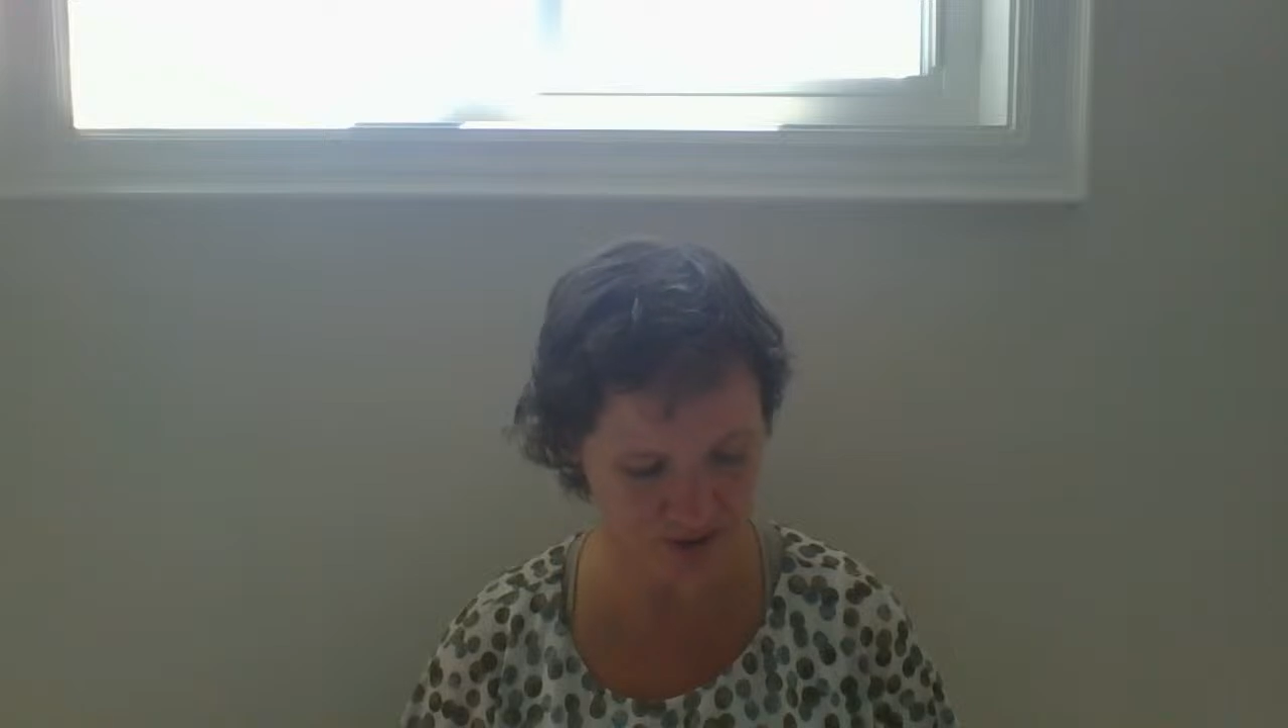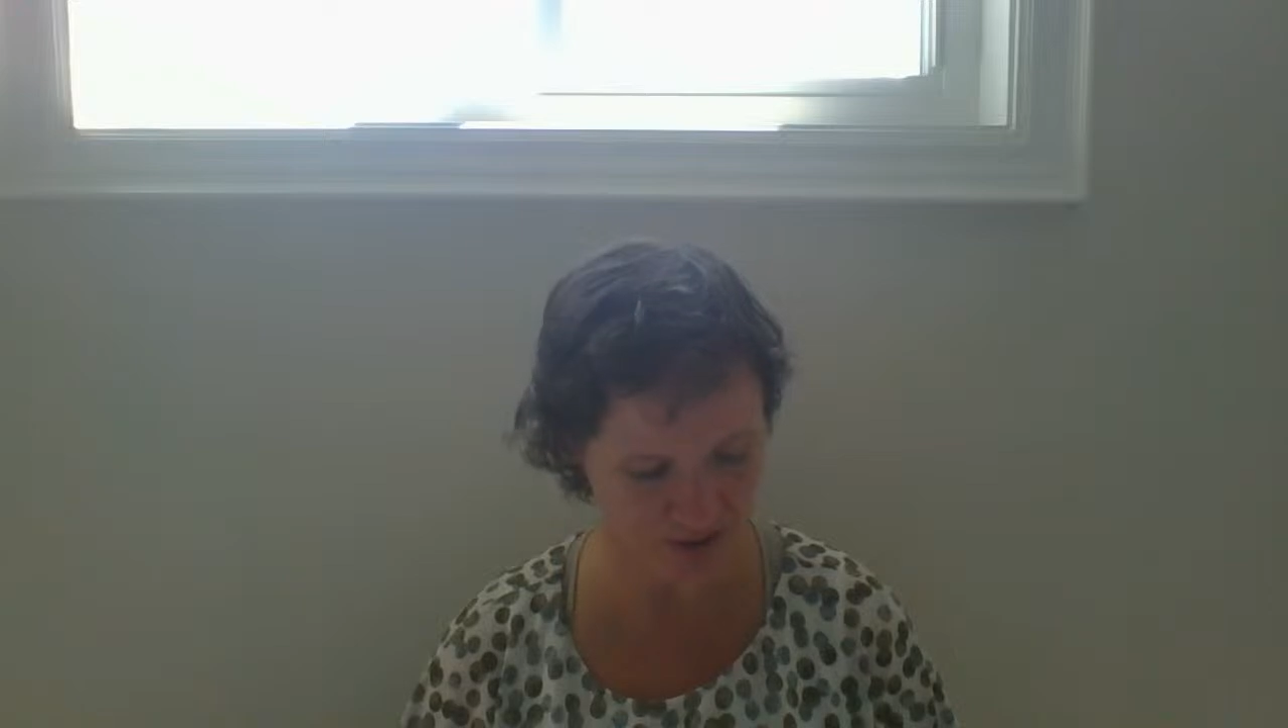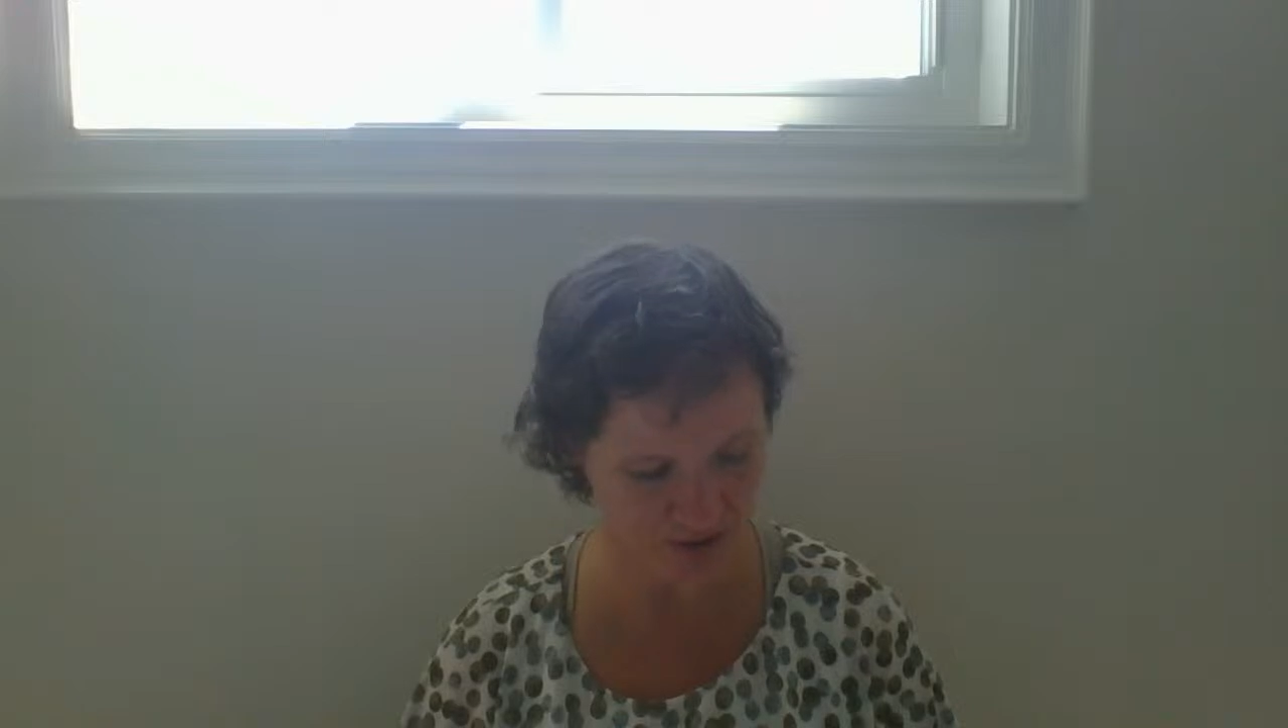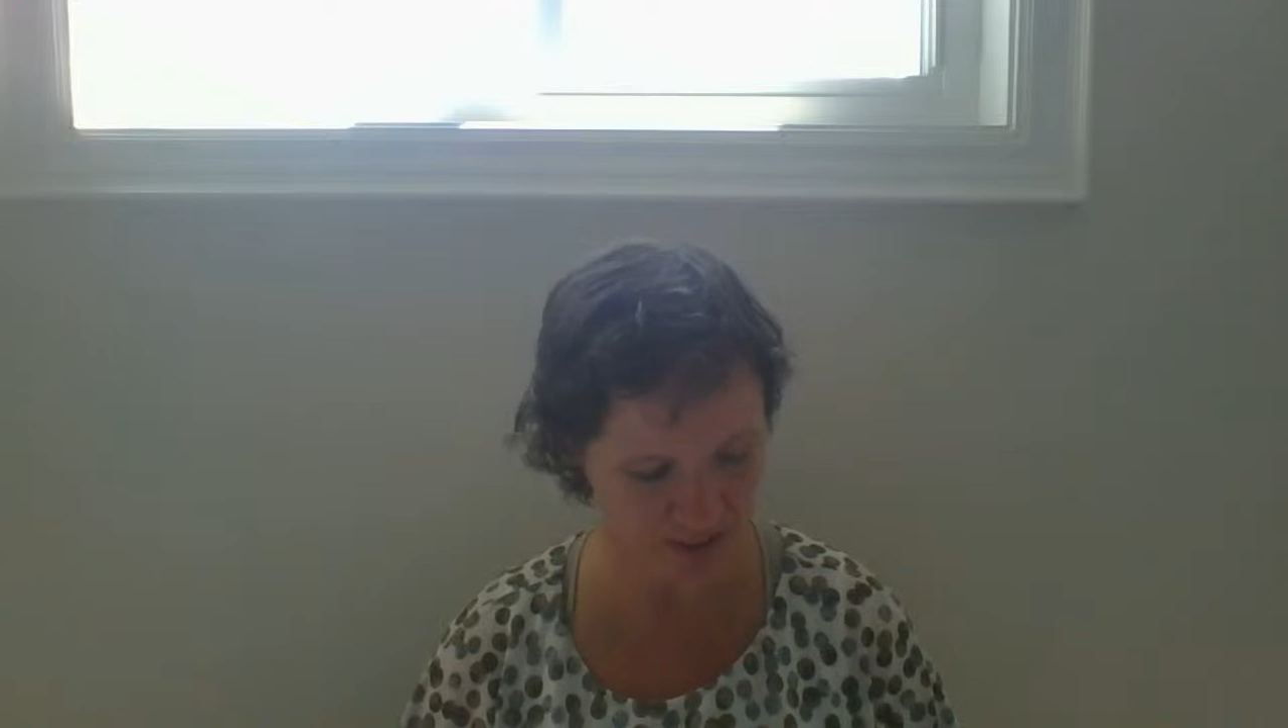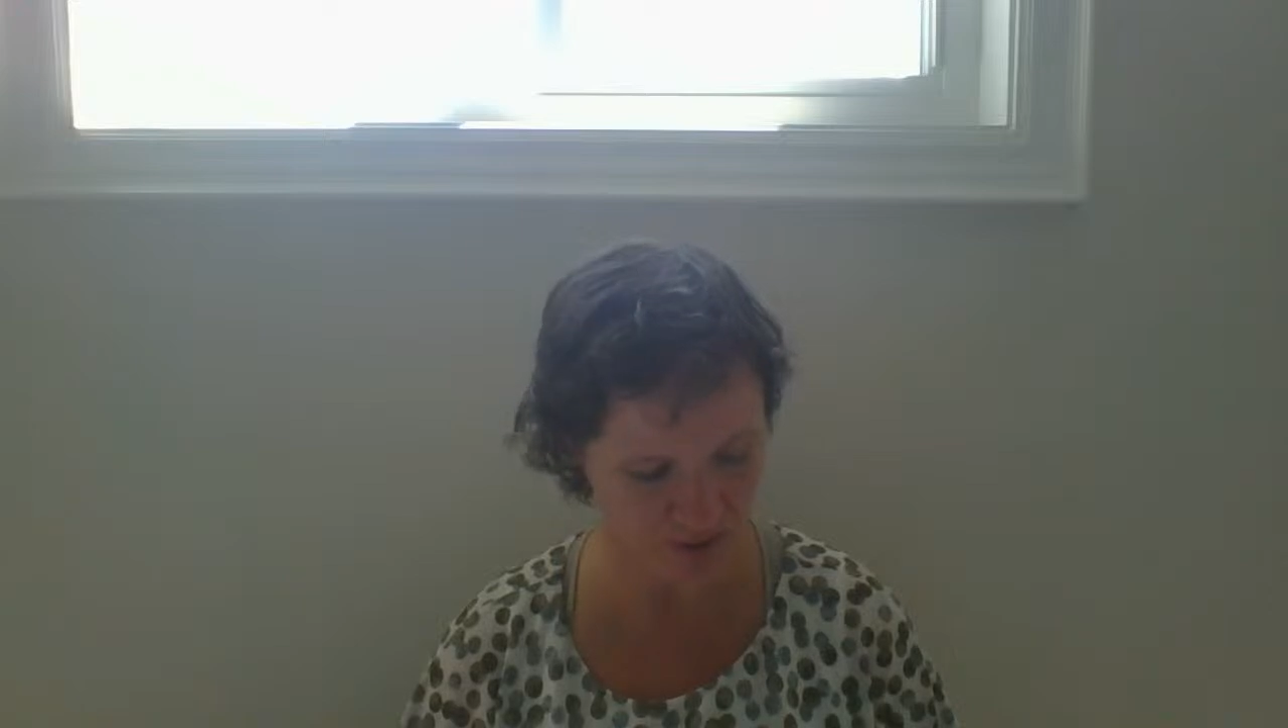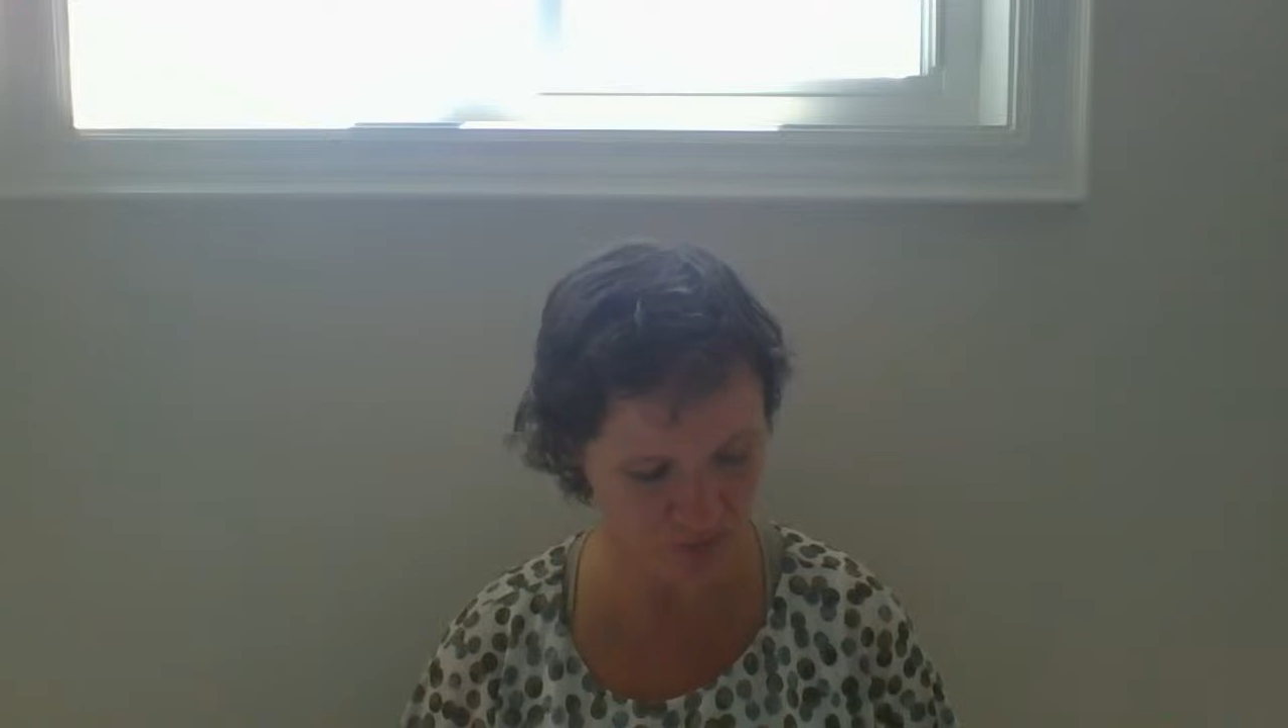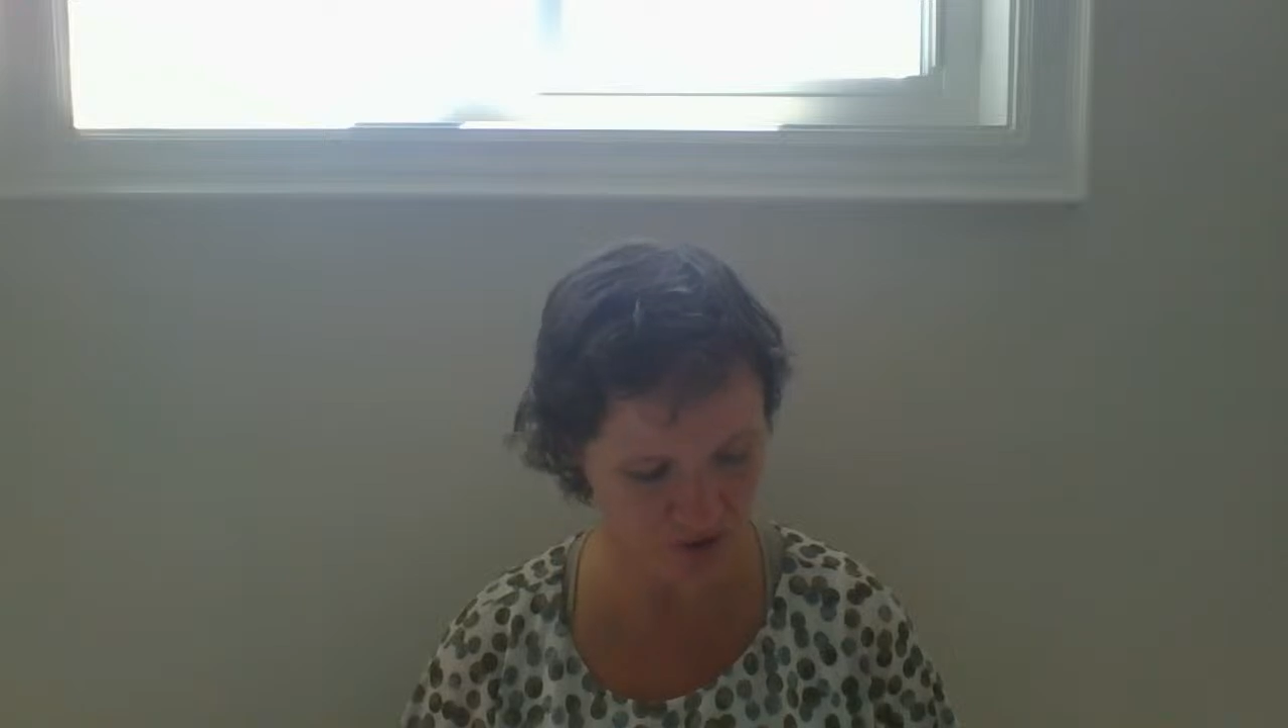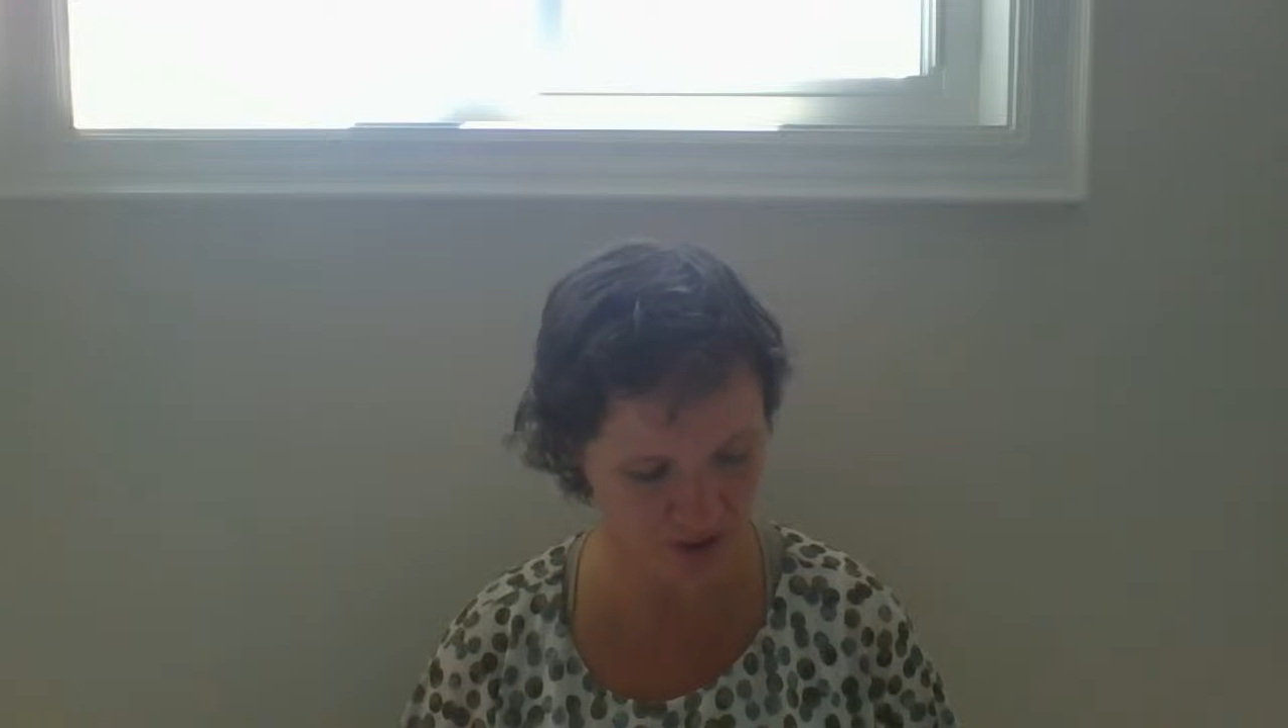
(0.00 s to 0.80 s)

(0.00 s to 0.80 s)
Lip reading: in a language